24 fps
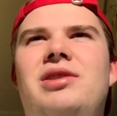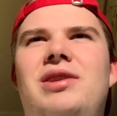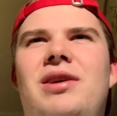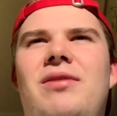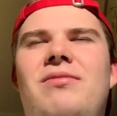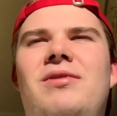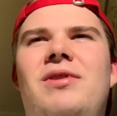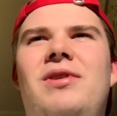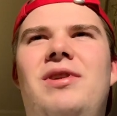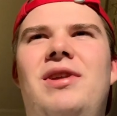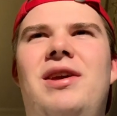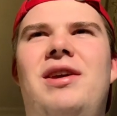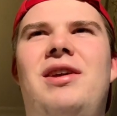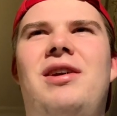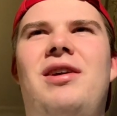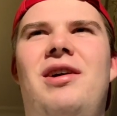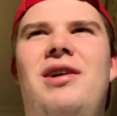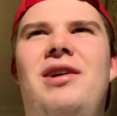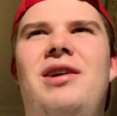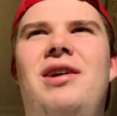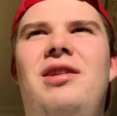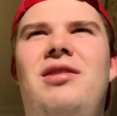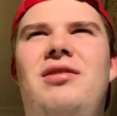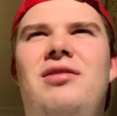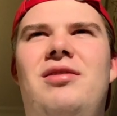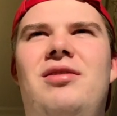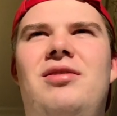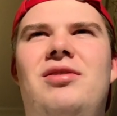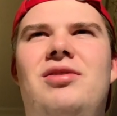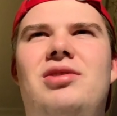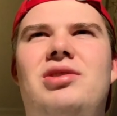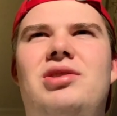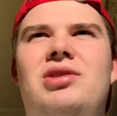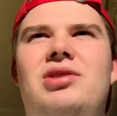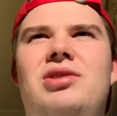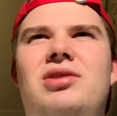Definitely
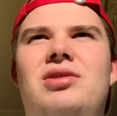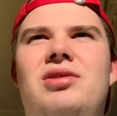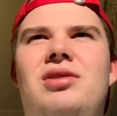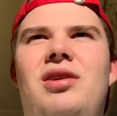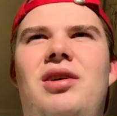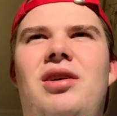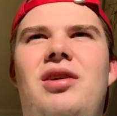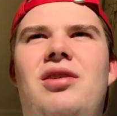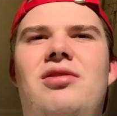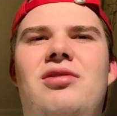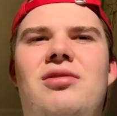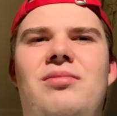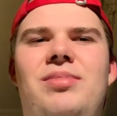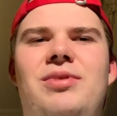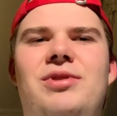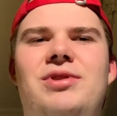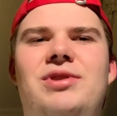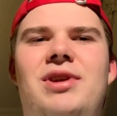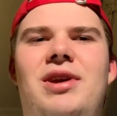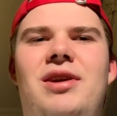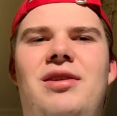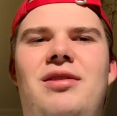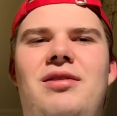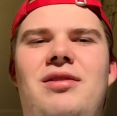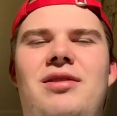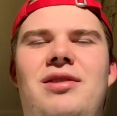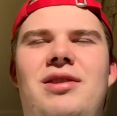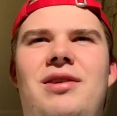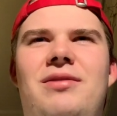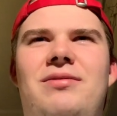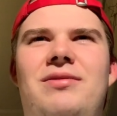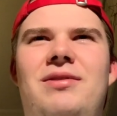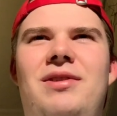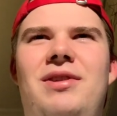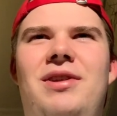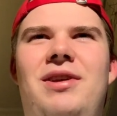kindness, 100%.
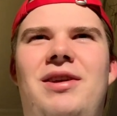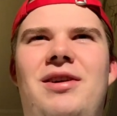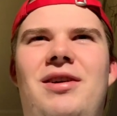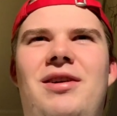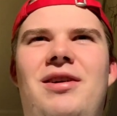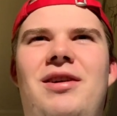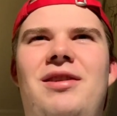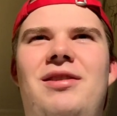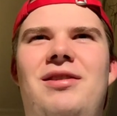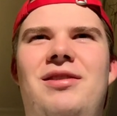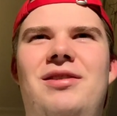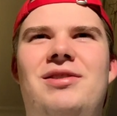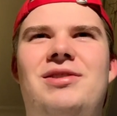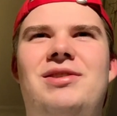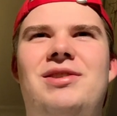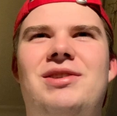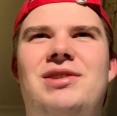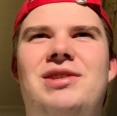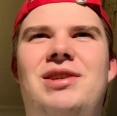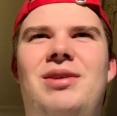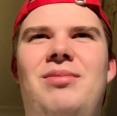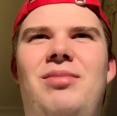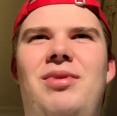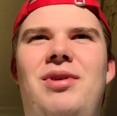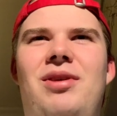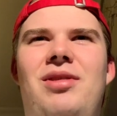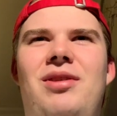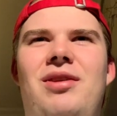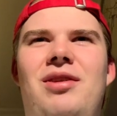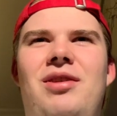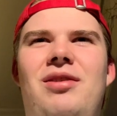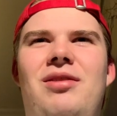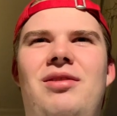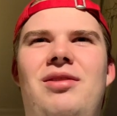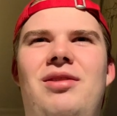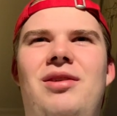Definitely kindness is something
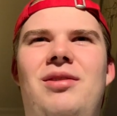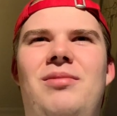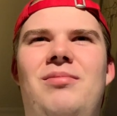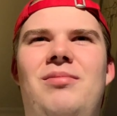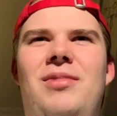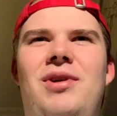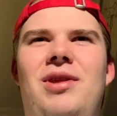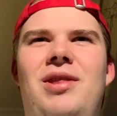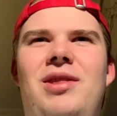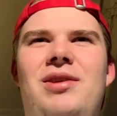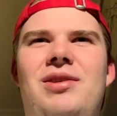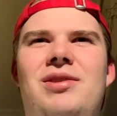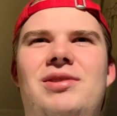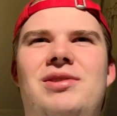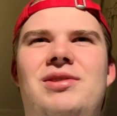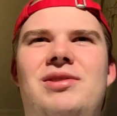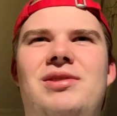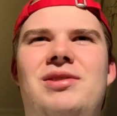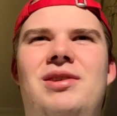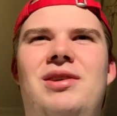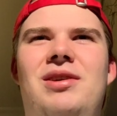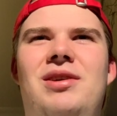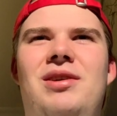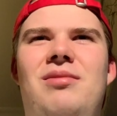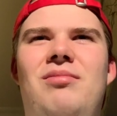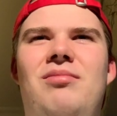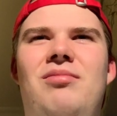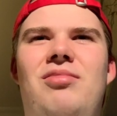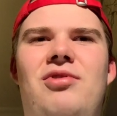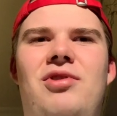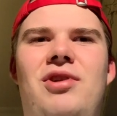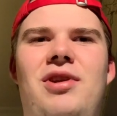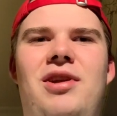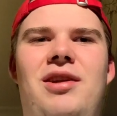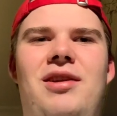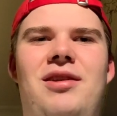that mothers
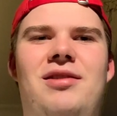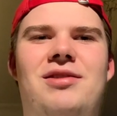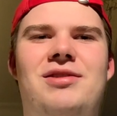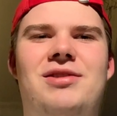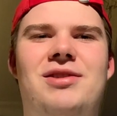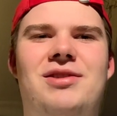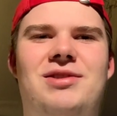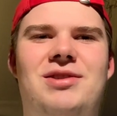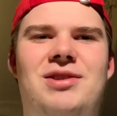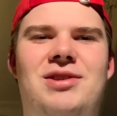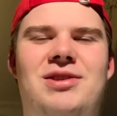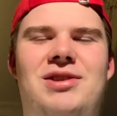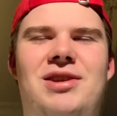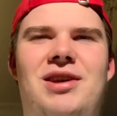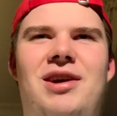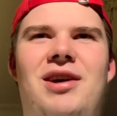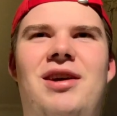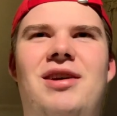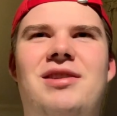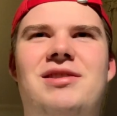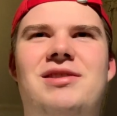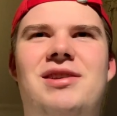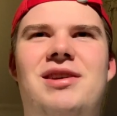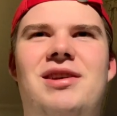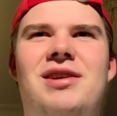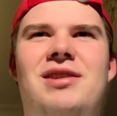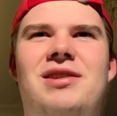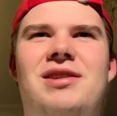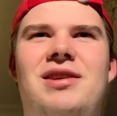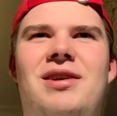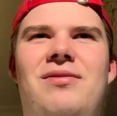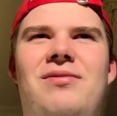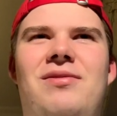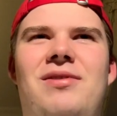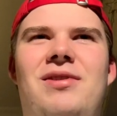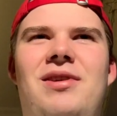bring to society,
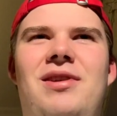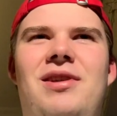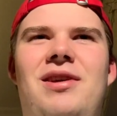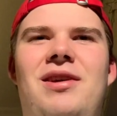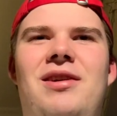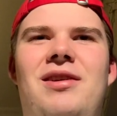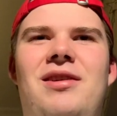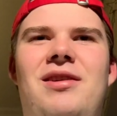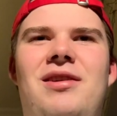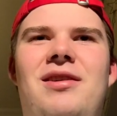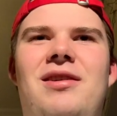definitely.